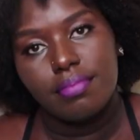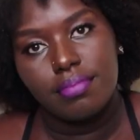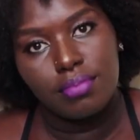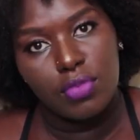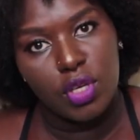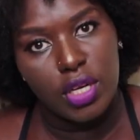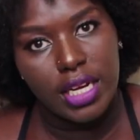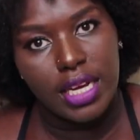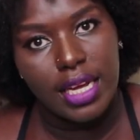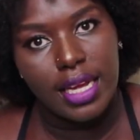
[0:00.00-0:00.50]

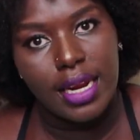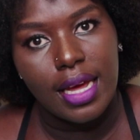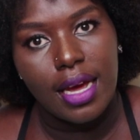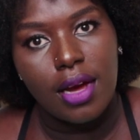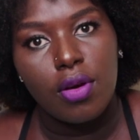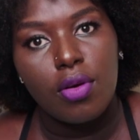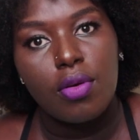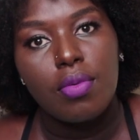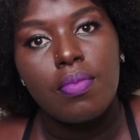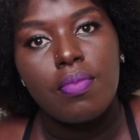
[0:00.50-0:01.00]

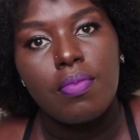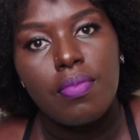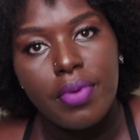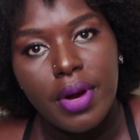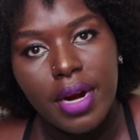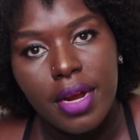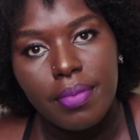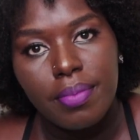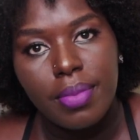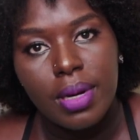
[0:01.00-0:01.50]
Mulekerao,
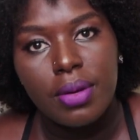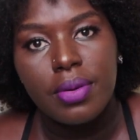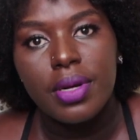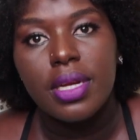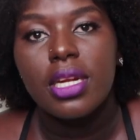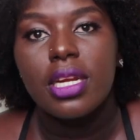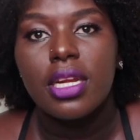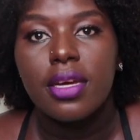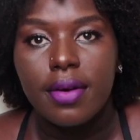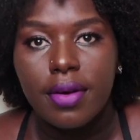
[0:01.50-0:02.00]

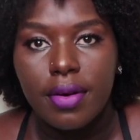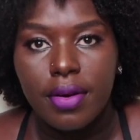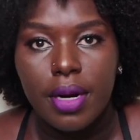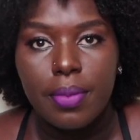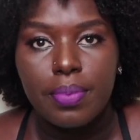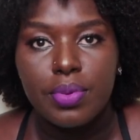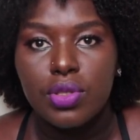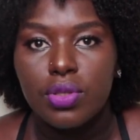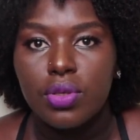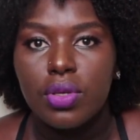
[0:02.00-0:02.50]
bribery, ne
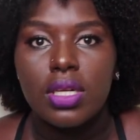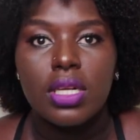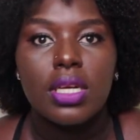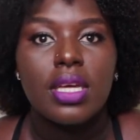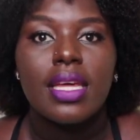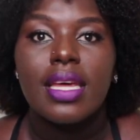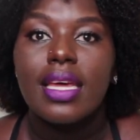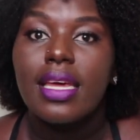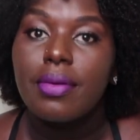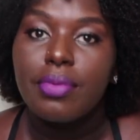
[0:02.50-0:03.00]

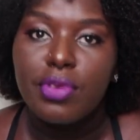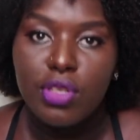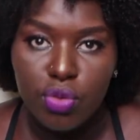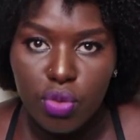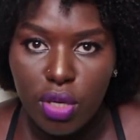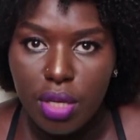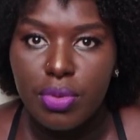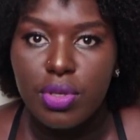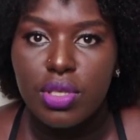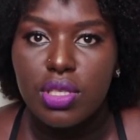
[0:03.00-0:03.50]
corruption, even
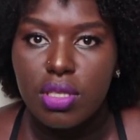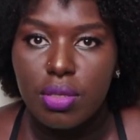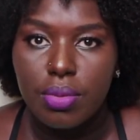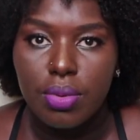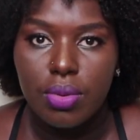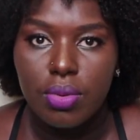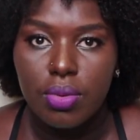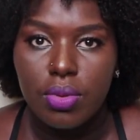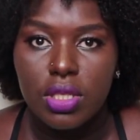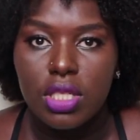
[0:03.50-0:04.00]
12 years
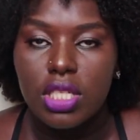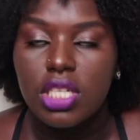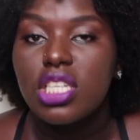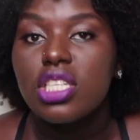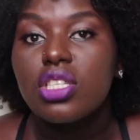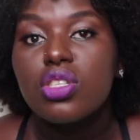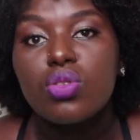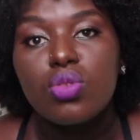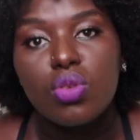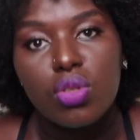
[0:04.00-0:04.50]
CB
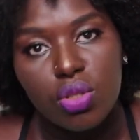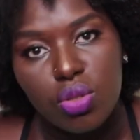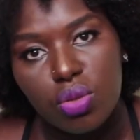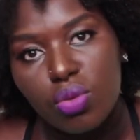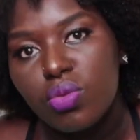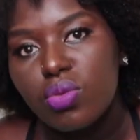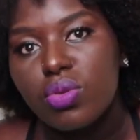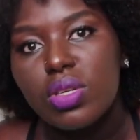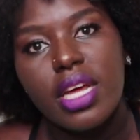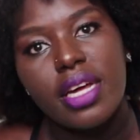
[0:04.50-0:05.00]
lunch. It's not
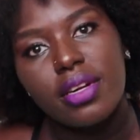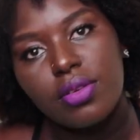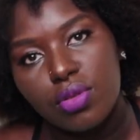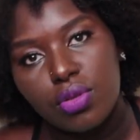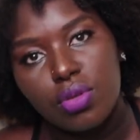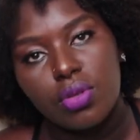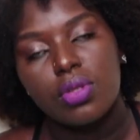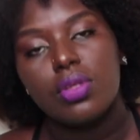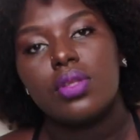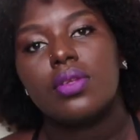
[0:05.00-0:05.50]
good
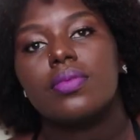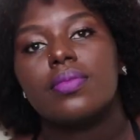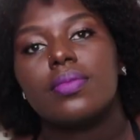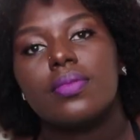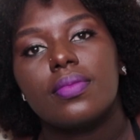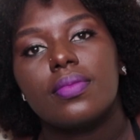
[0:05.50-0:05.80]
at all.